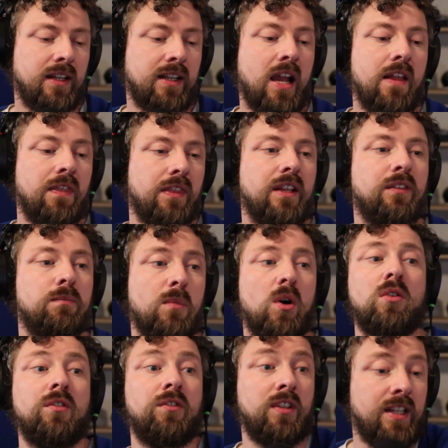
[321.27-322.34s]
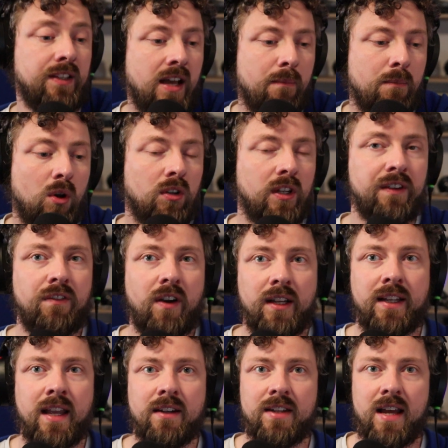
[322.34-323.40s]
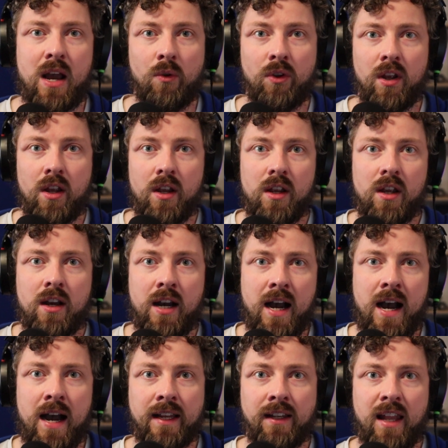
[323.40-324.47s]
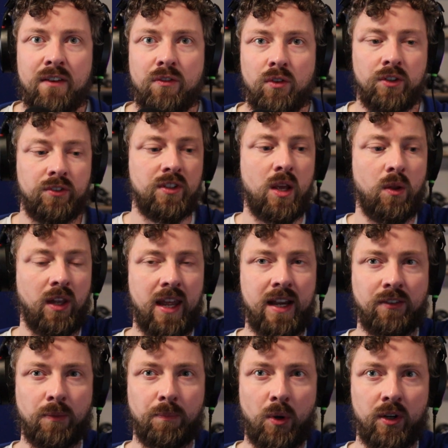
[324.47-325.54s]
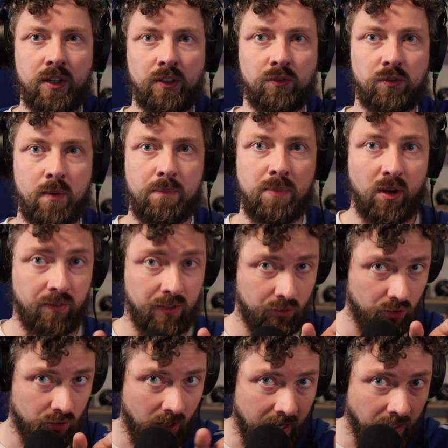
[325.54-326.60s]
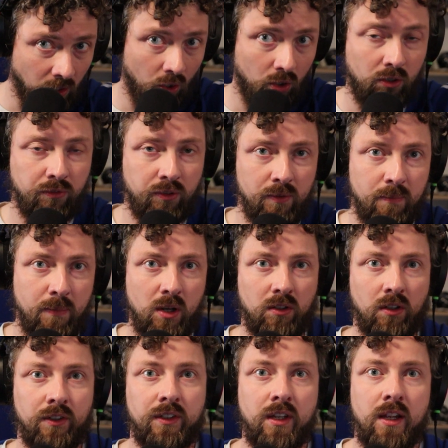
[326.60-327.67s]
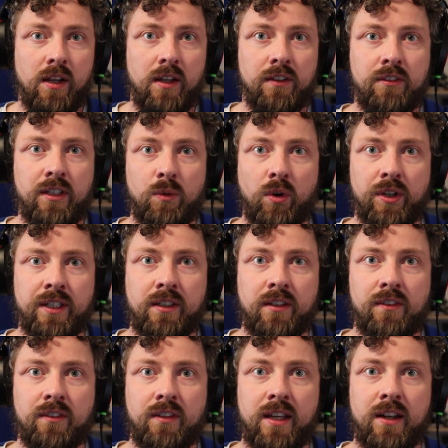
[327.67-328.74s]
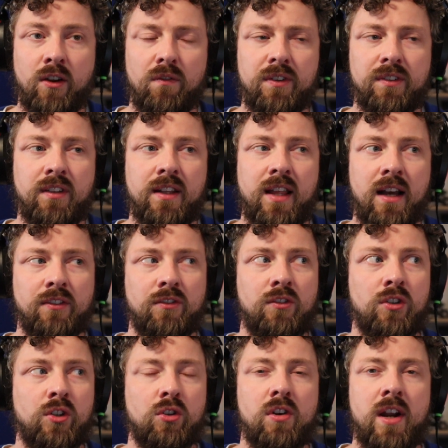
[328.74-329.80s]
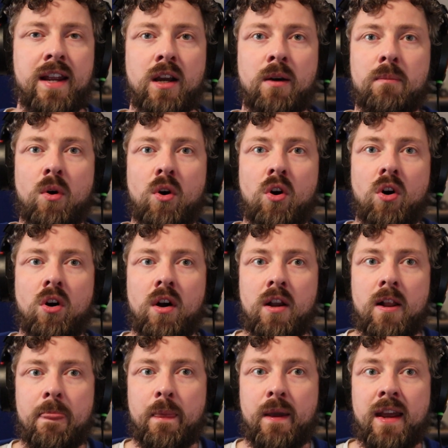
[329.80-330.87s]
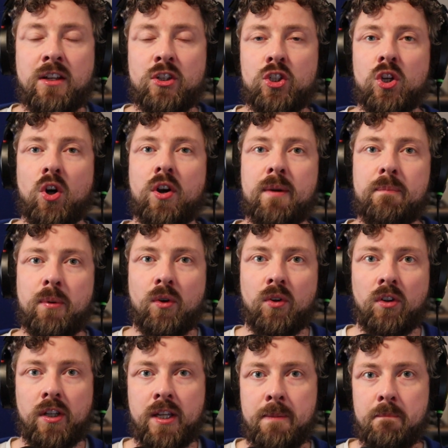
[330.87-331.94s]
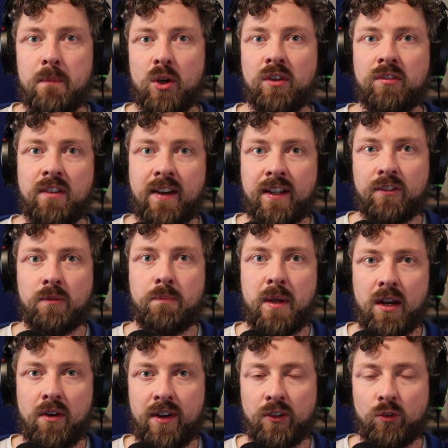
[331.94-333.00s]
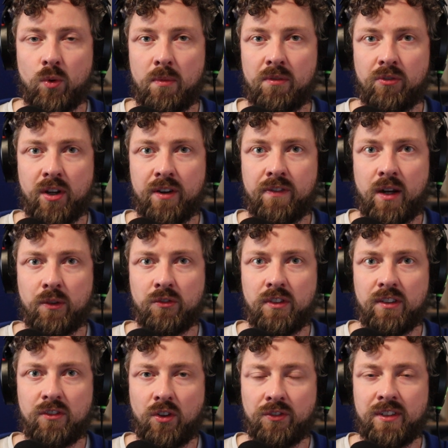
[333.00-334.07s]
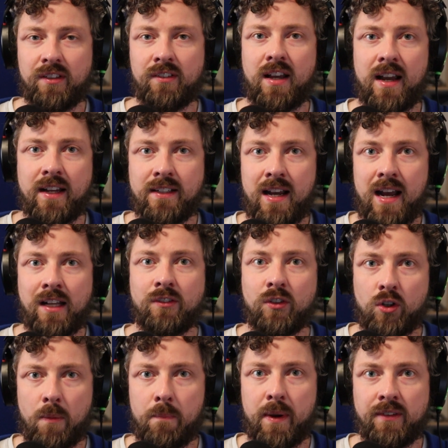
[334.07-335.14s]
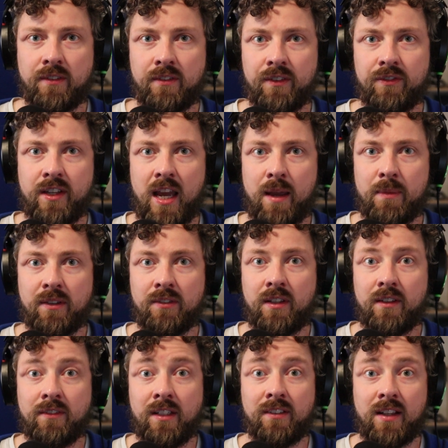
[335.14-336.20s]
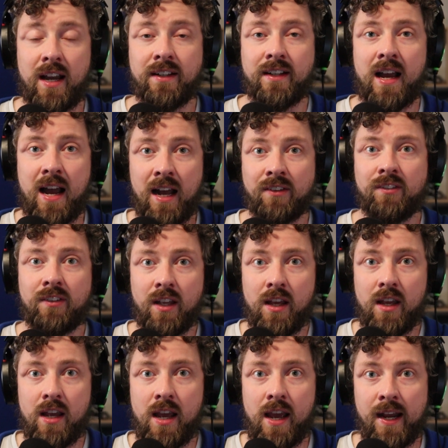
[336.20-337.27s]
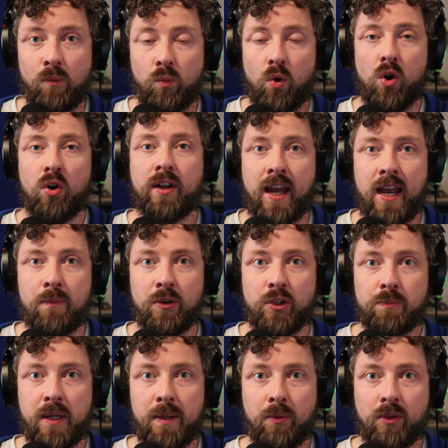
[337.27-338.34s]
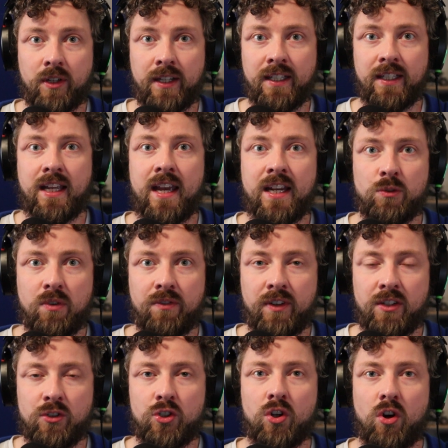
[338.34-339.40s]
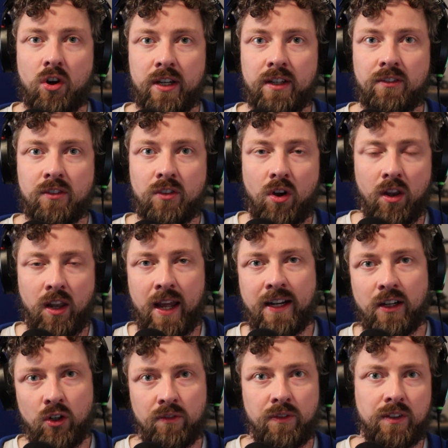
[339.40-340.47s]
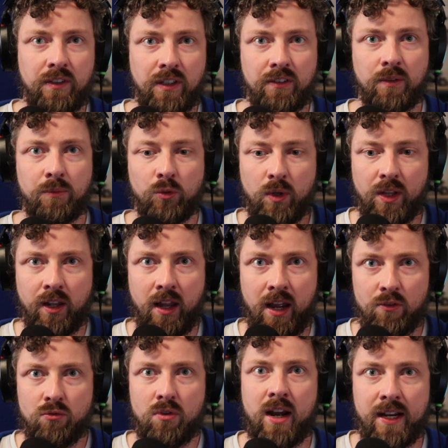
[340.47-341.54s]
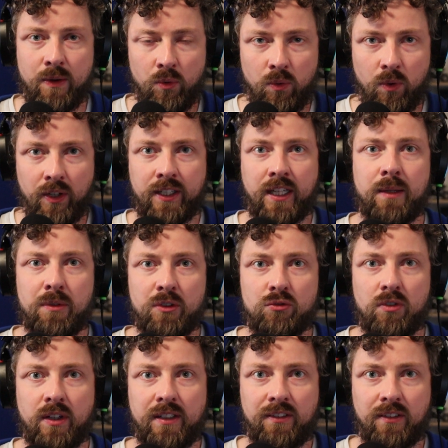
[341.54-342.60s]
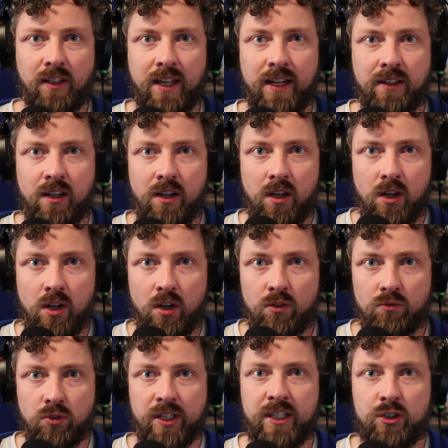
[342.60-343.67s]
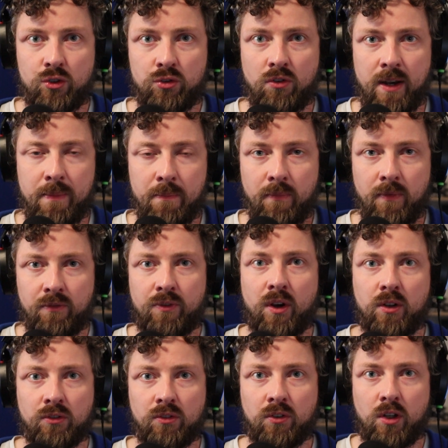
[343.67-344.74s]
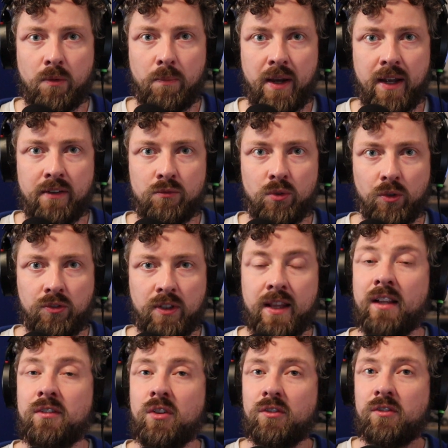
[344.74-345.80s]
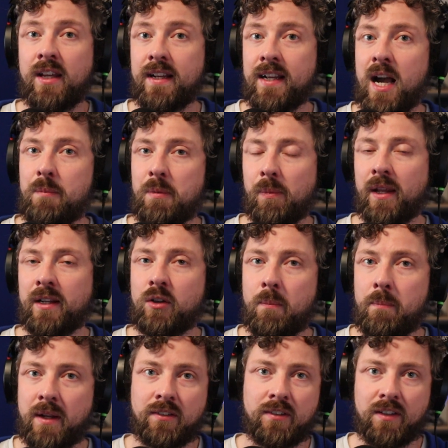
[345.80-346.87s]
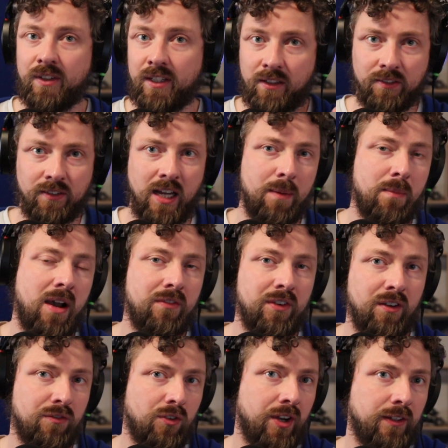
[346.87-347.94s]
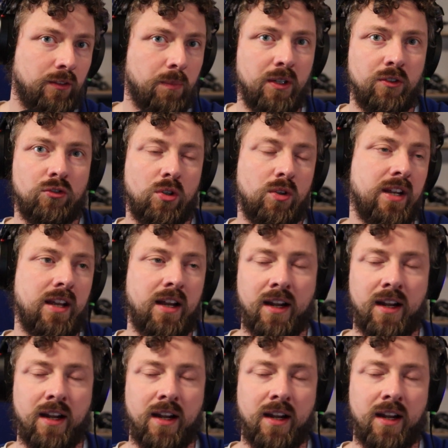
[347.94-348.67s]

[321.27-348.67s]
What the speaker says: Can this model see that model if I get down at eye level? There's no laser pointers from above. It's just like look from the model and see what you can see. And obviously that's to create a more enjoyable, immersive experience. Warhammer 40,000 is not designed as a competitive game. It's designed as a war game which people can engage with and enjoy. It's not like other systems where they're like, right, we want to keep this really slick, really trim, focus on competitive rule set. That's not to say it can't be played competitively, because I'm having a fun experience doing it.